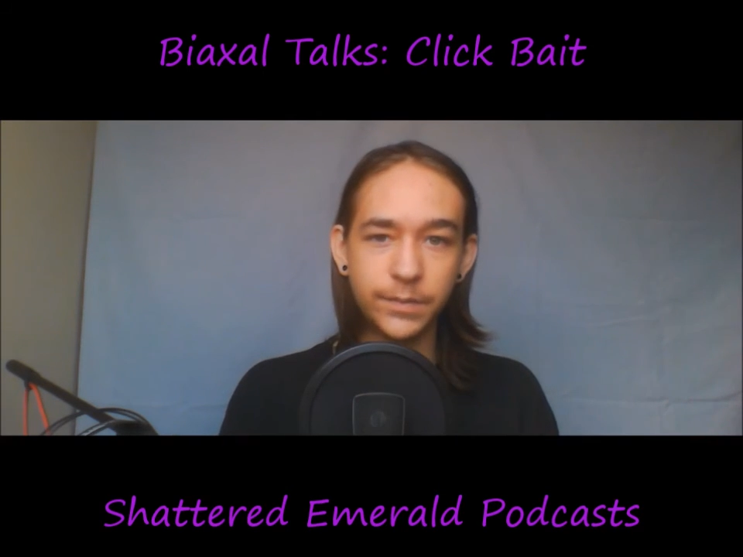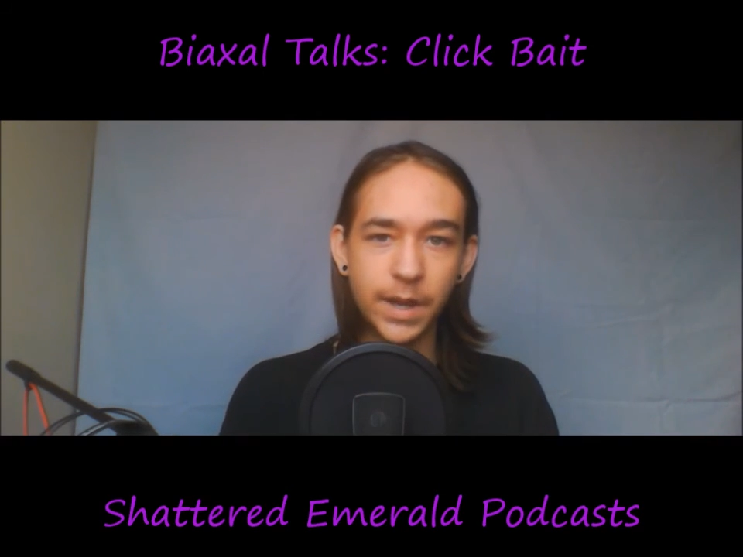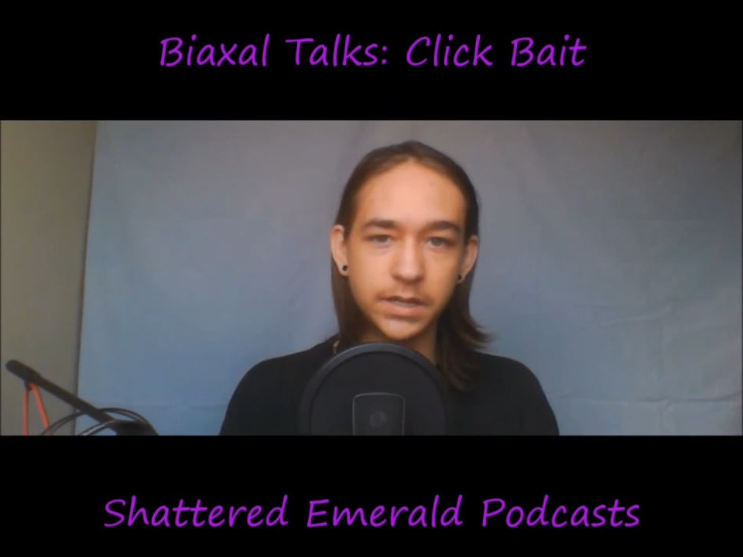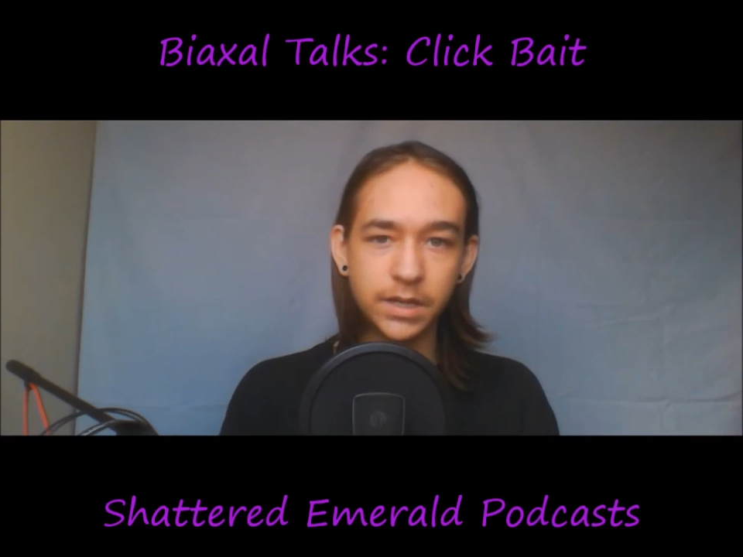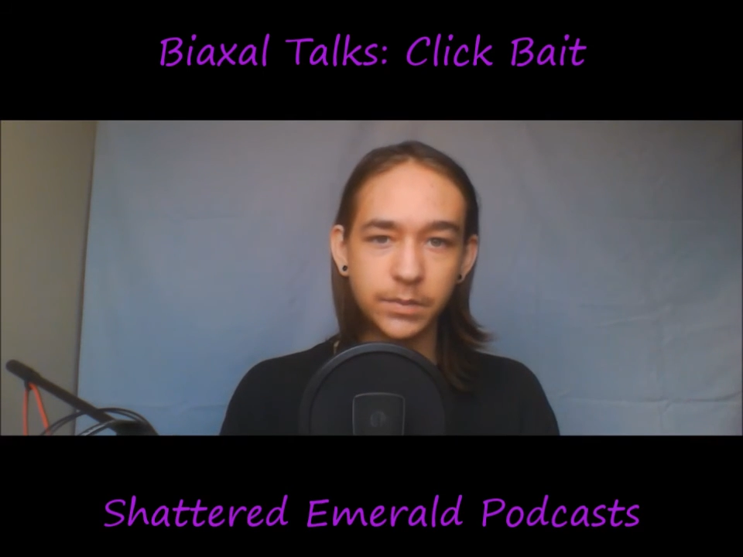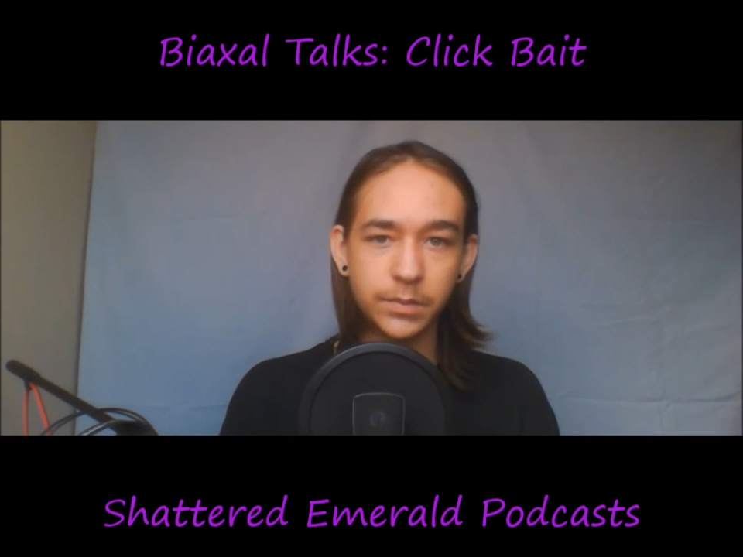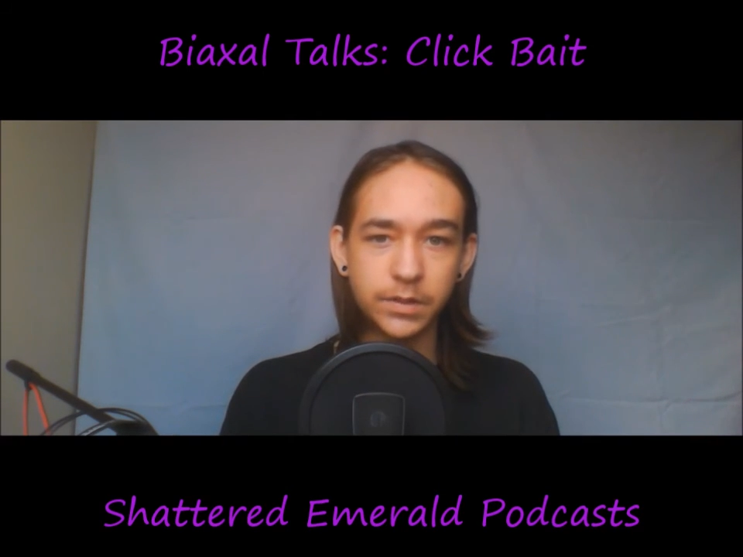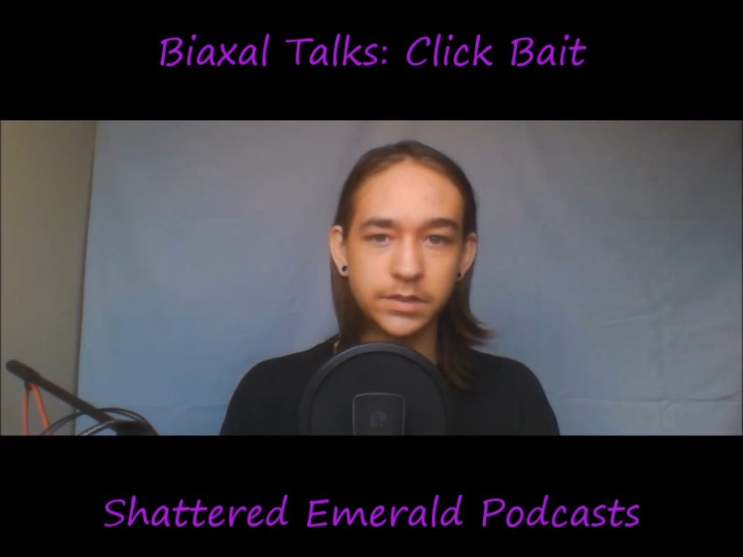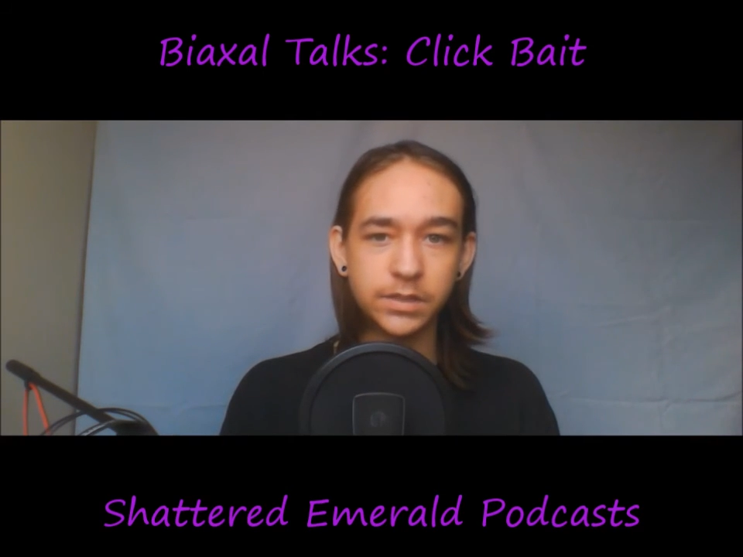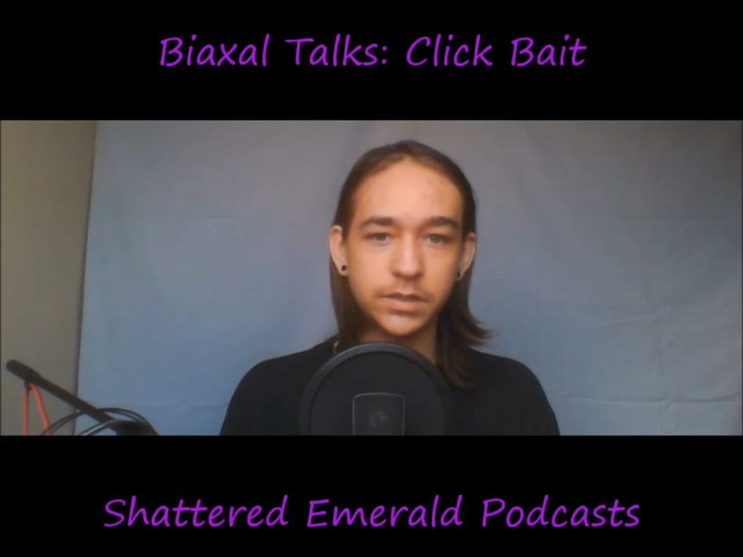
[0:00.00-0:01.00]
bad type of
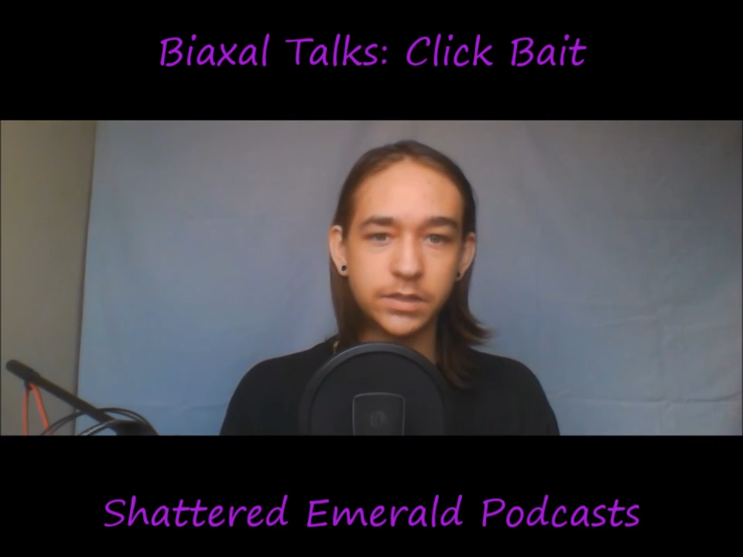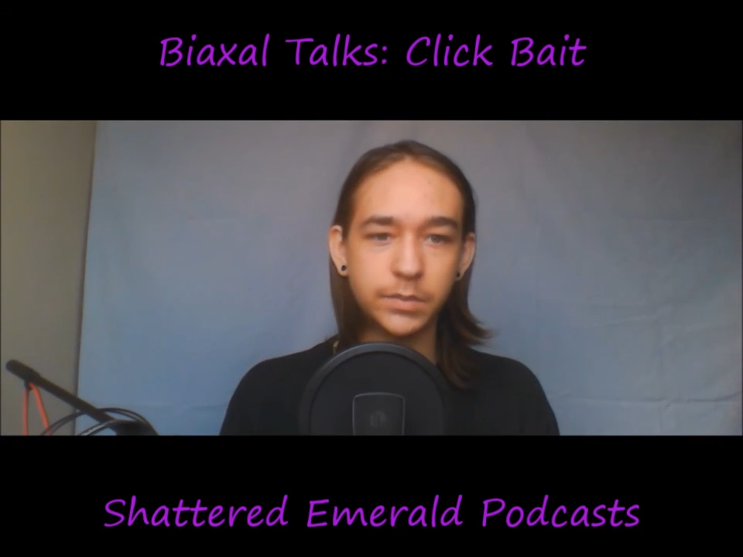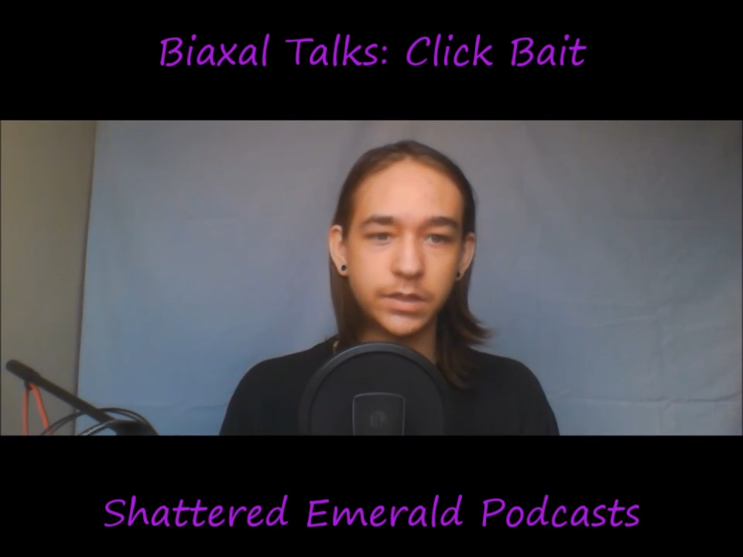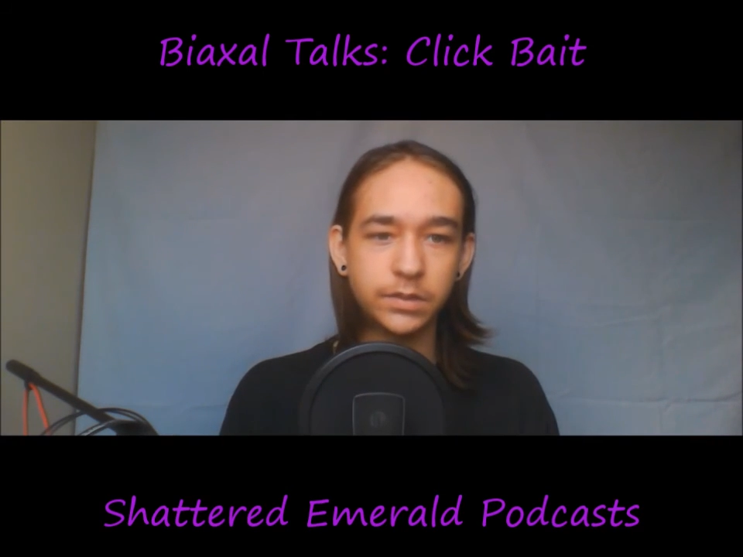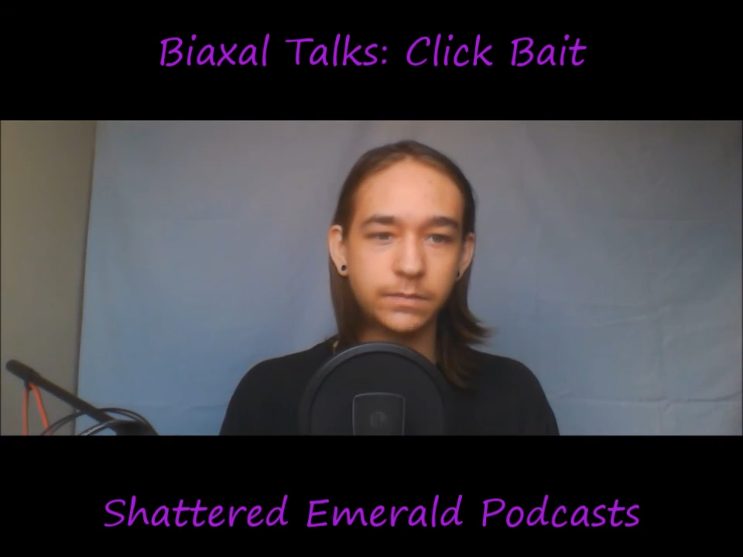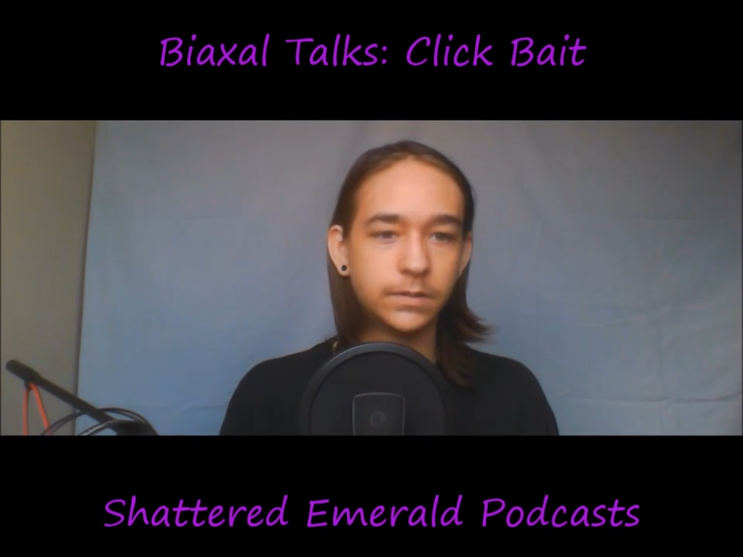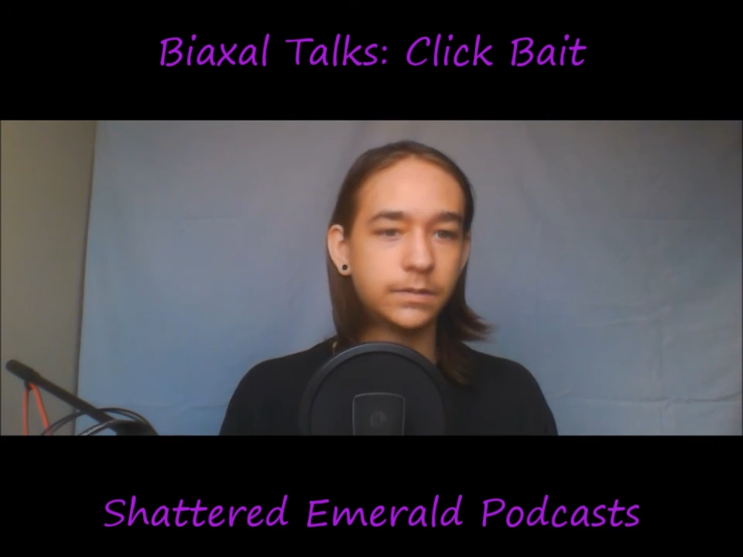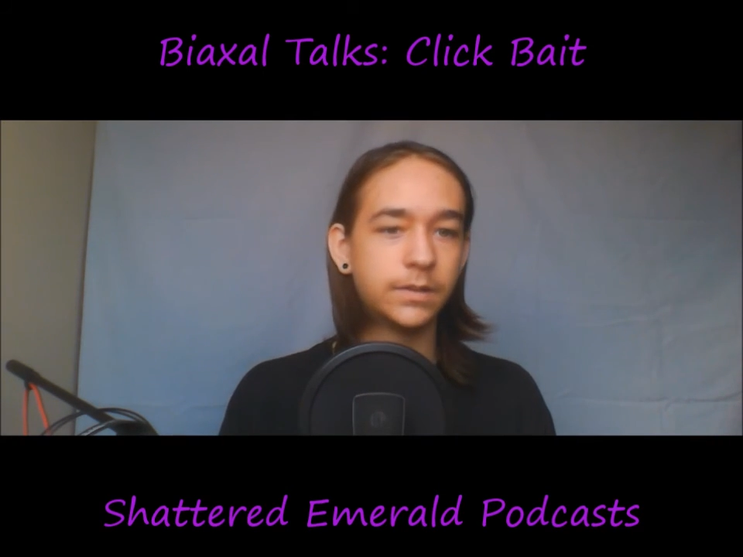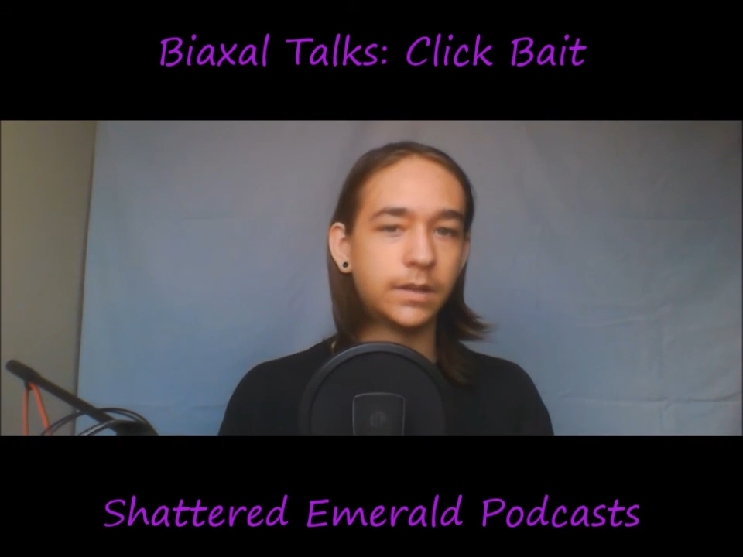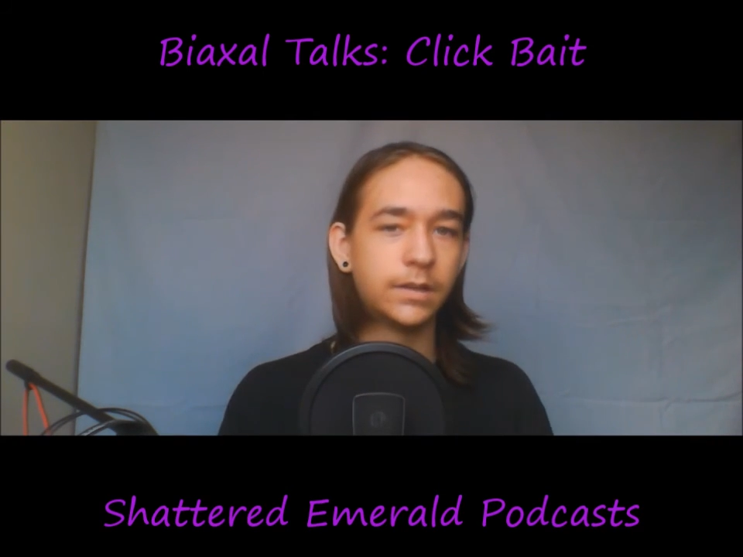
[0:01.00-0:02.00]
person to be
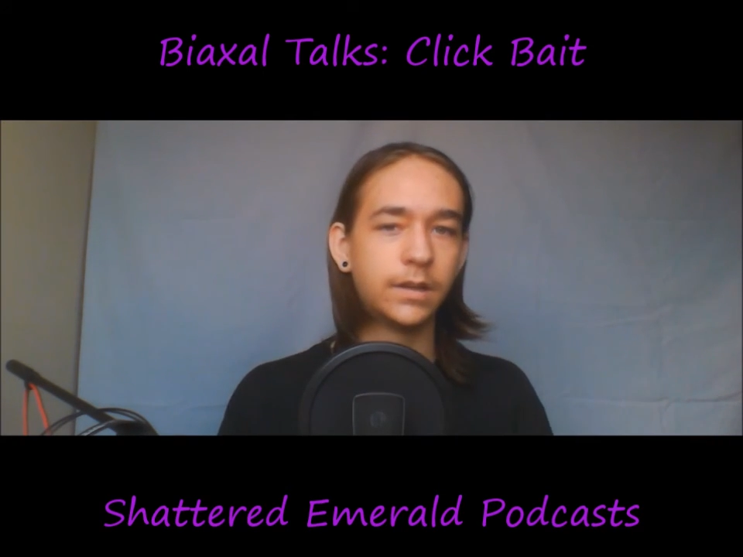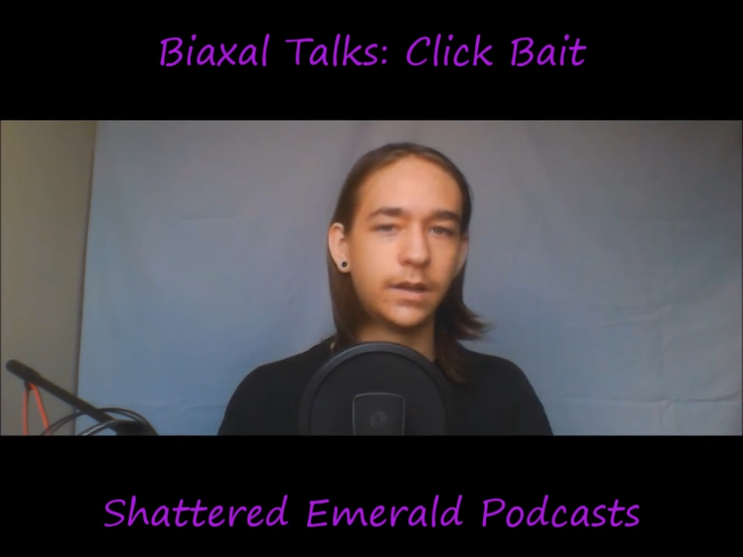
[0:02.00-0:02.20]
done.